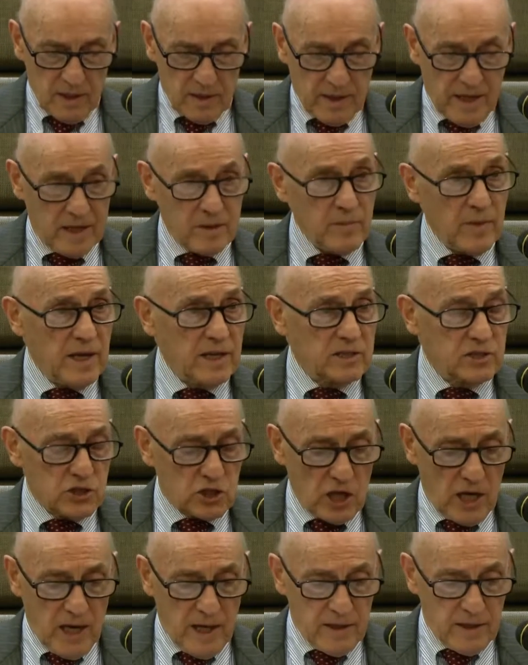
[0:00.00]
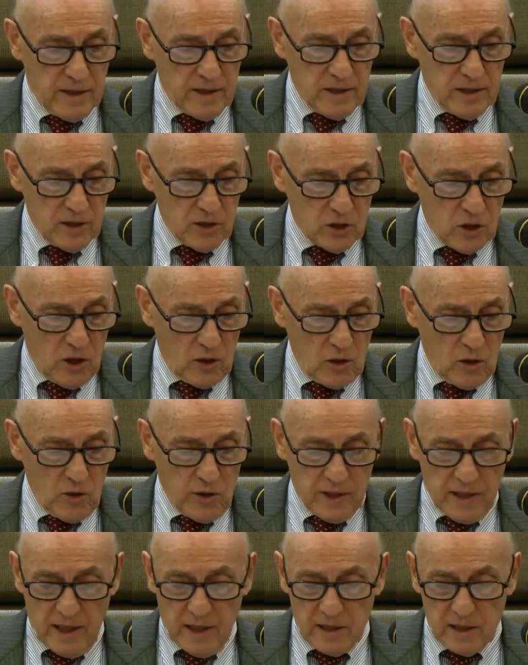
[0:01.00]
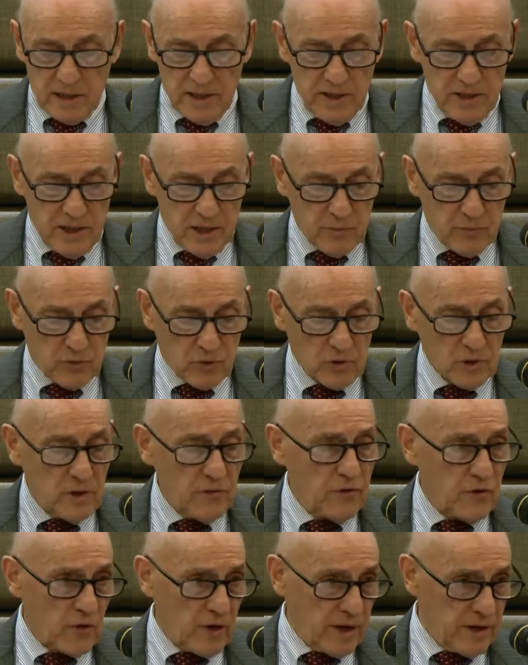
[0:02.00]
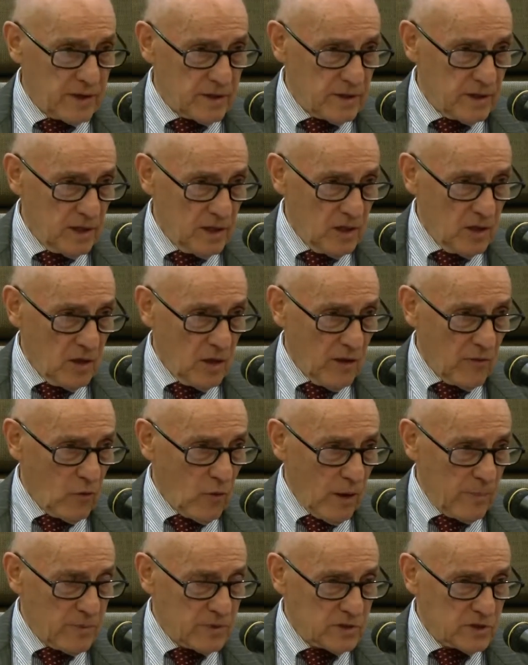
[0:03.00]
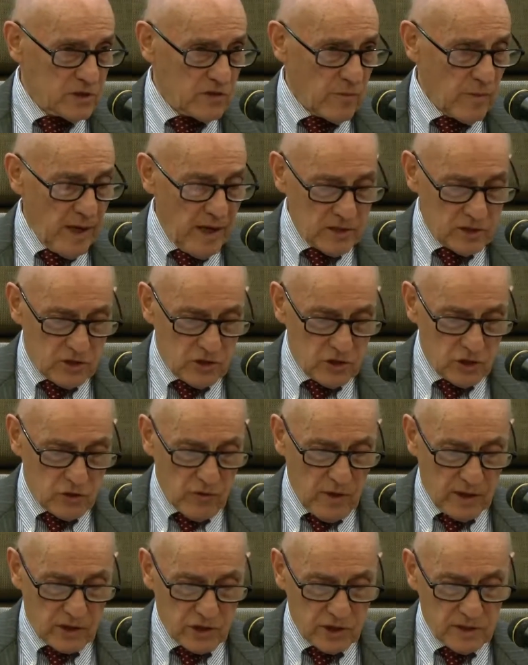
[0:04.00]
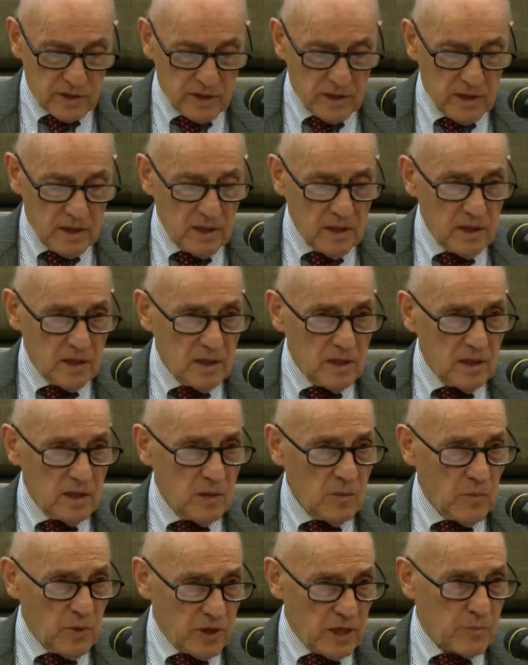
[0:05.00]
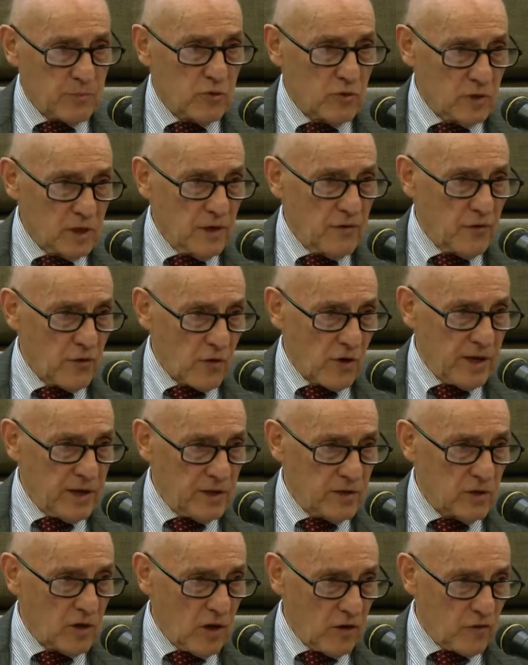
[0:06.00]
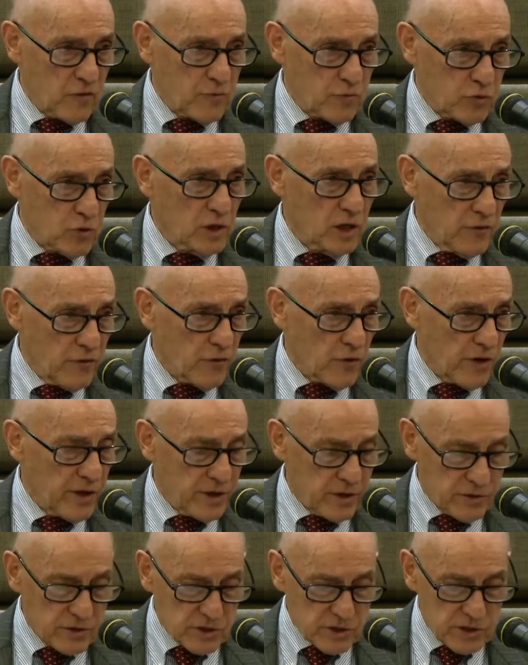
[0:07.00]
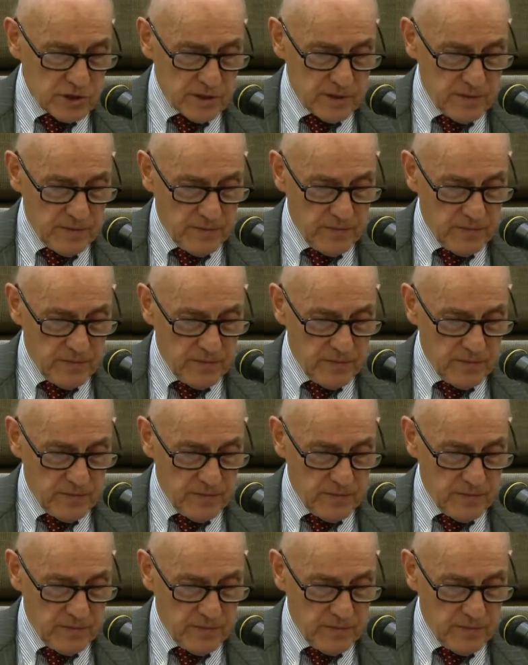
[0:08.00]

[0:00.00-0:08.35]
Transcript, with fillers: That makes China not only a leading proliferator of weapons of mass destruction, but a proliferator of proliferators.